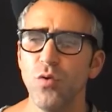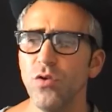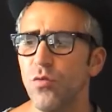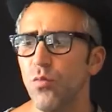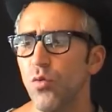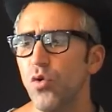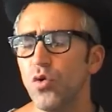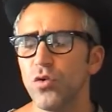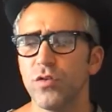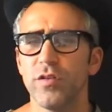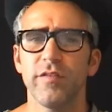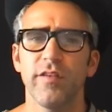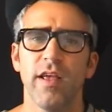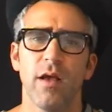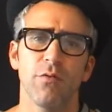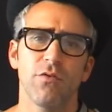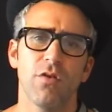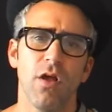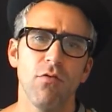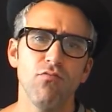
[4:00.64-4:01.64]
wouldn't walk to the table
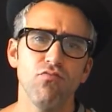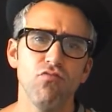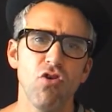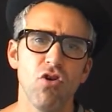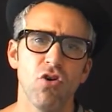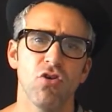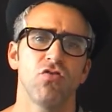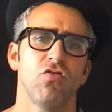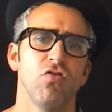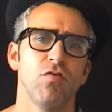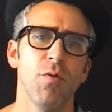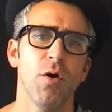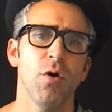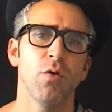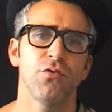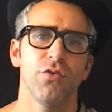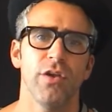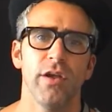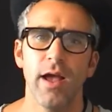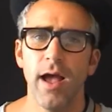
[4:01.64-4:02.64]
and say, oh, I've got two
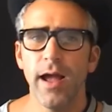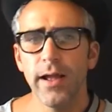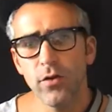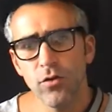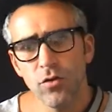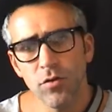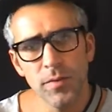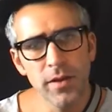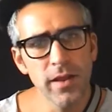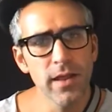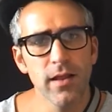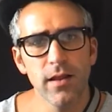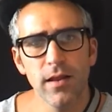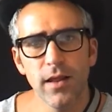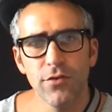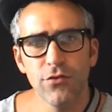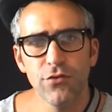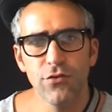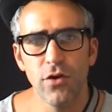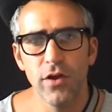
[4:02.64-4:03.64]
bottles here, hang on a minute,
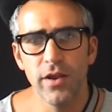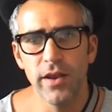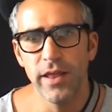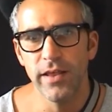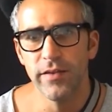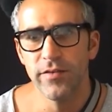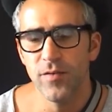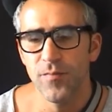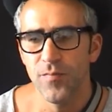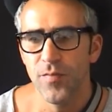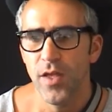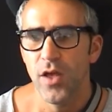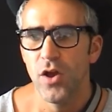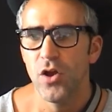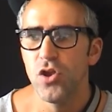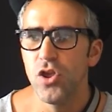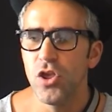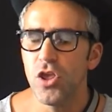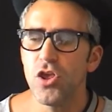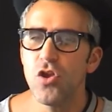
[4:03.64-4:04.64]
let's try this.
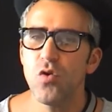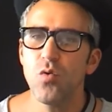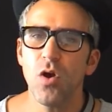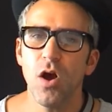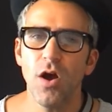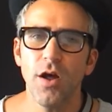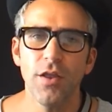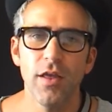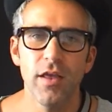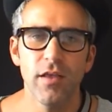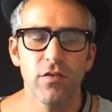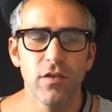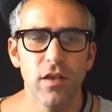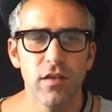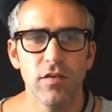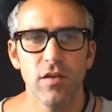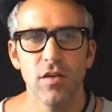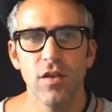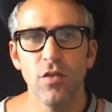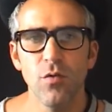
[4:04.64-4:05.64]
You can't.
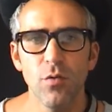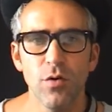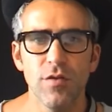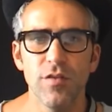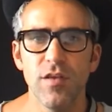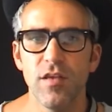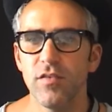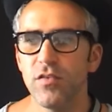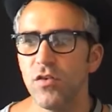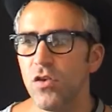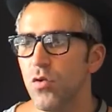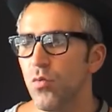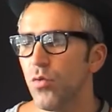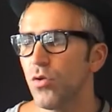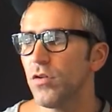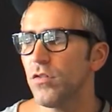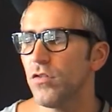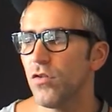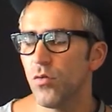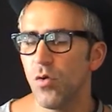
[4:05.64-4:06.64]
It's another one of these that you
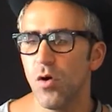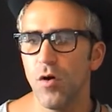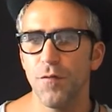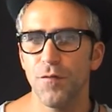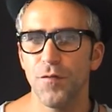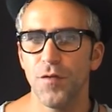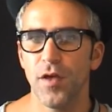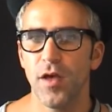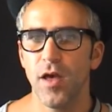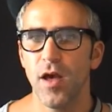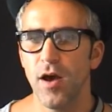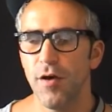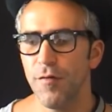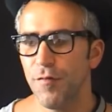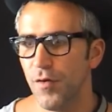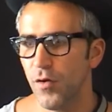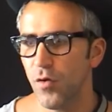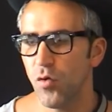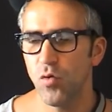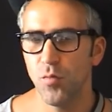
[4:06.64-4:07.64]
want to do off the cuff
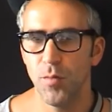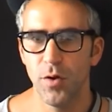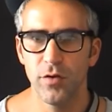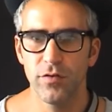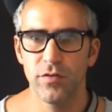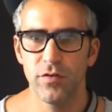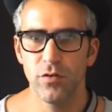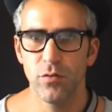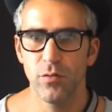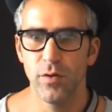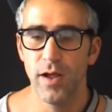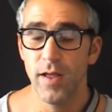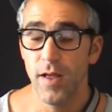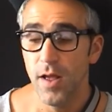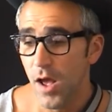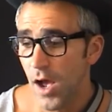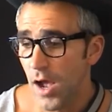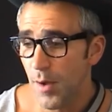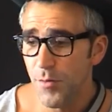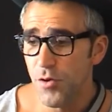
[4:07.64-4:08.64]
almost, in a way.
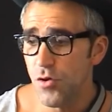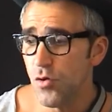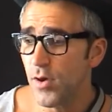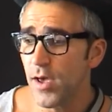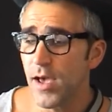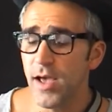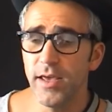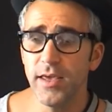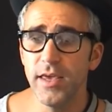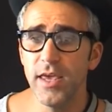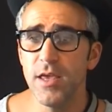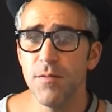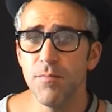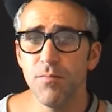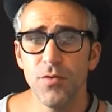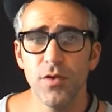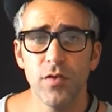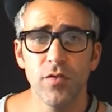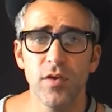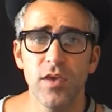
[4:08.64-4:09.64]
I mean, you can keep
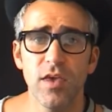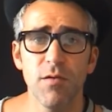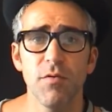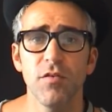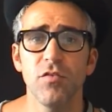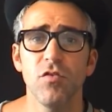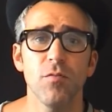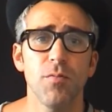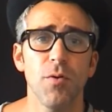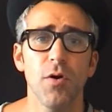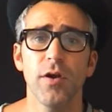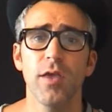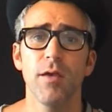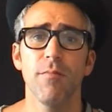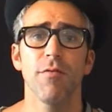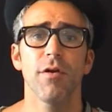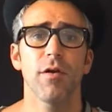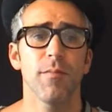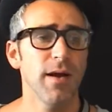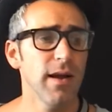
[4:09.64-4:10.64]
the gimmicks in your pocket and
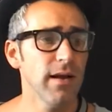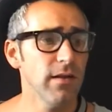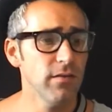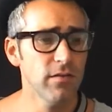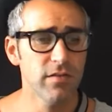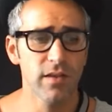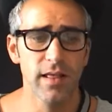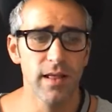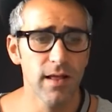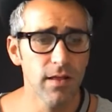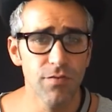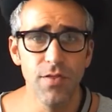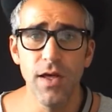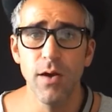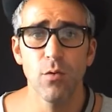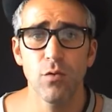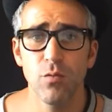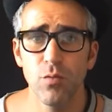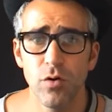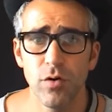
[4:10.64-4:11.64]
bring them out and say
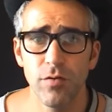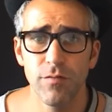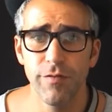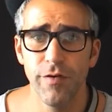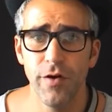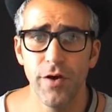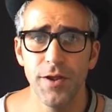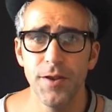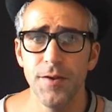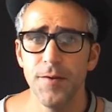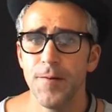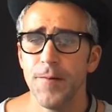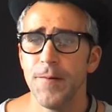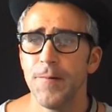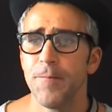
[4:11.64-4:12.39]
that would work fine,